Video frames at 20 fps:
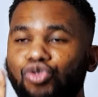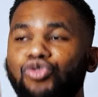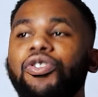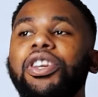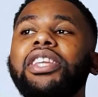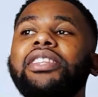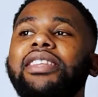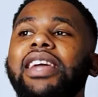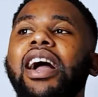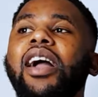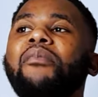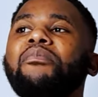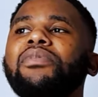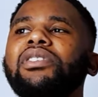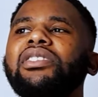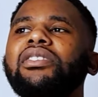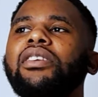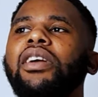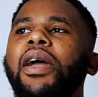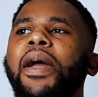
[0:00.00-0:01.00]
Three
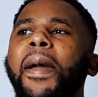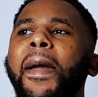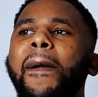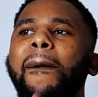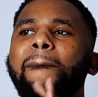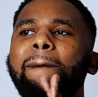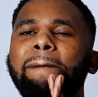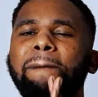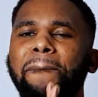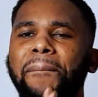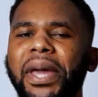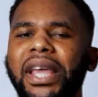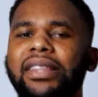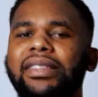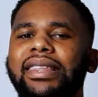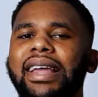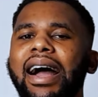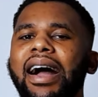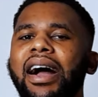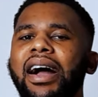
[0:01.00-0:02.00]
times
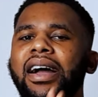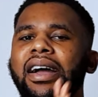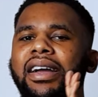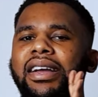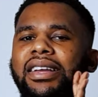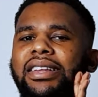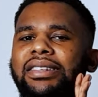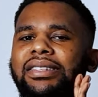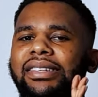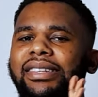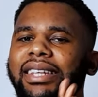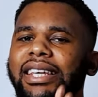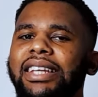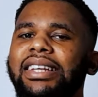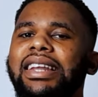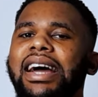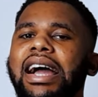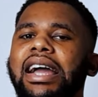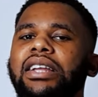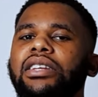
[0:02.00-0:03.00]
Peter
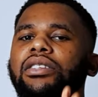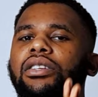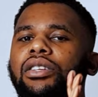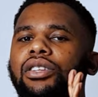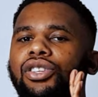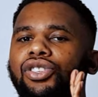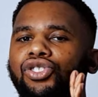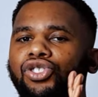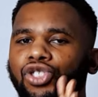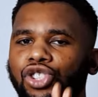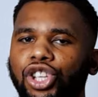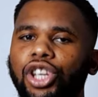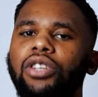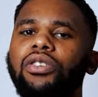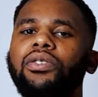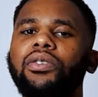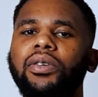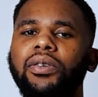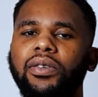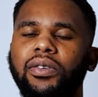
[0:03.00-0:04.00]
denied
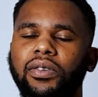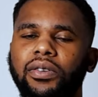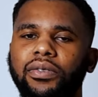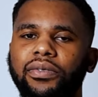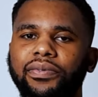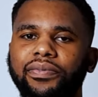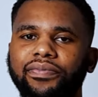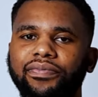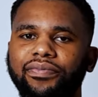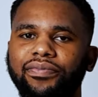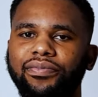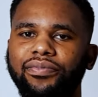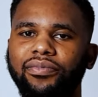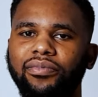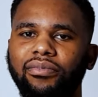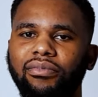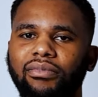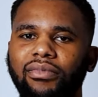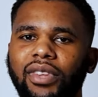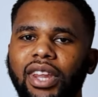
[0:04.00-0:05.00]
Jesus.
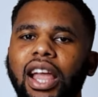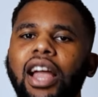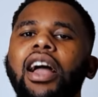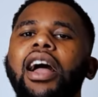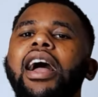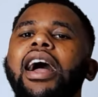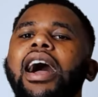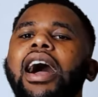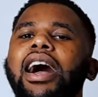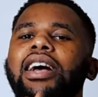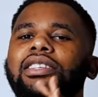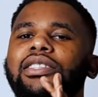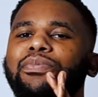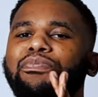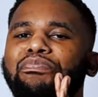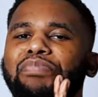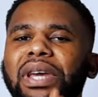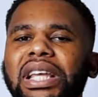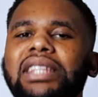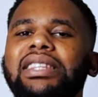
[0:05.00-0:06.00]

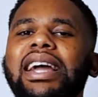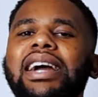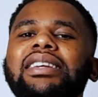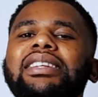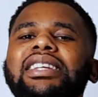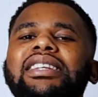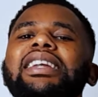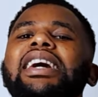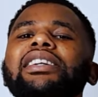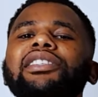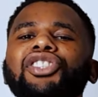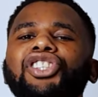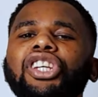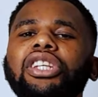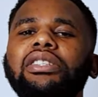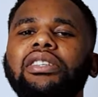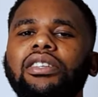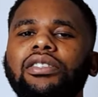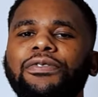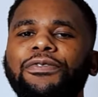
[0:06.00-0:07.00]
As Peter denied
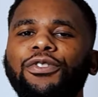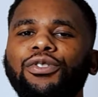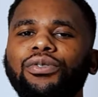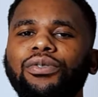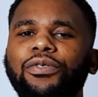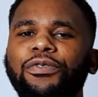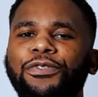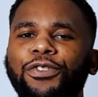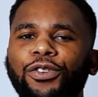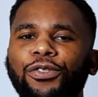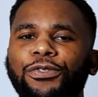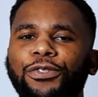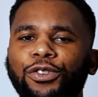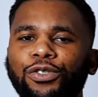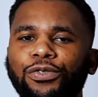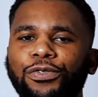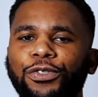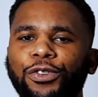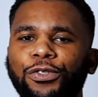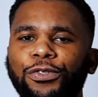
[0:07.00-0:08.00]
Jesus for, for,
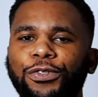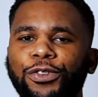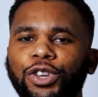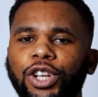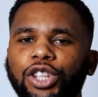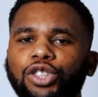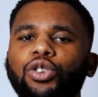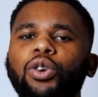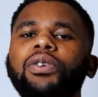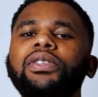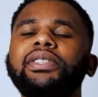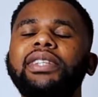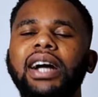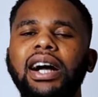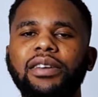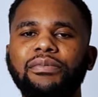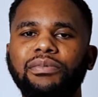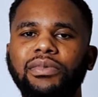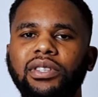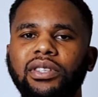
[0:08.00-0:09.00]
for, for, for the third
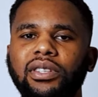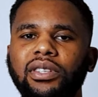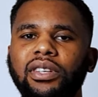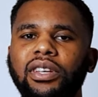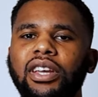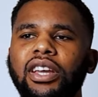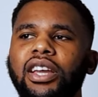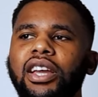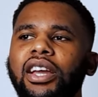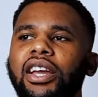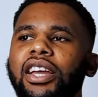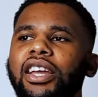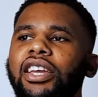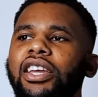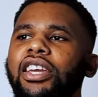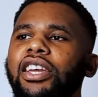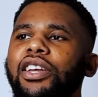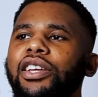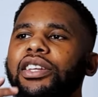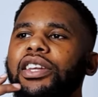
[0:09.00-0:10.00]
times,
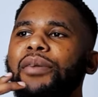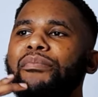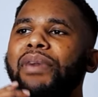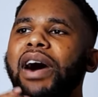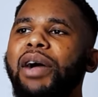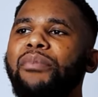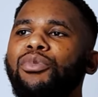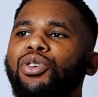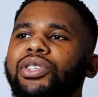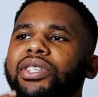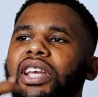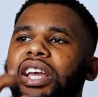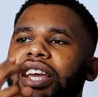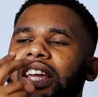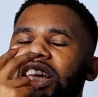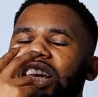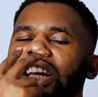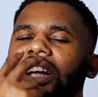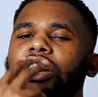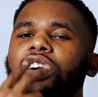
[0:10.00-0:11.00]
the Bible say
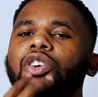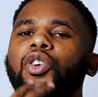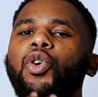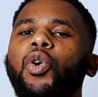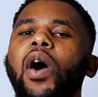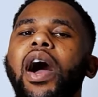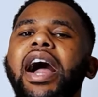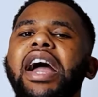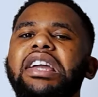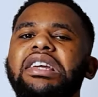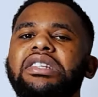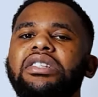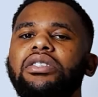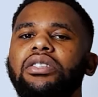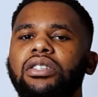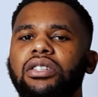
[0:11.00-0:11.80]
he cried.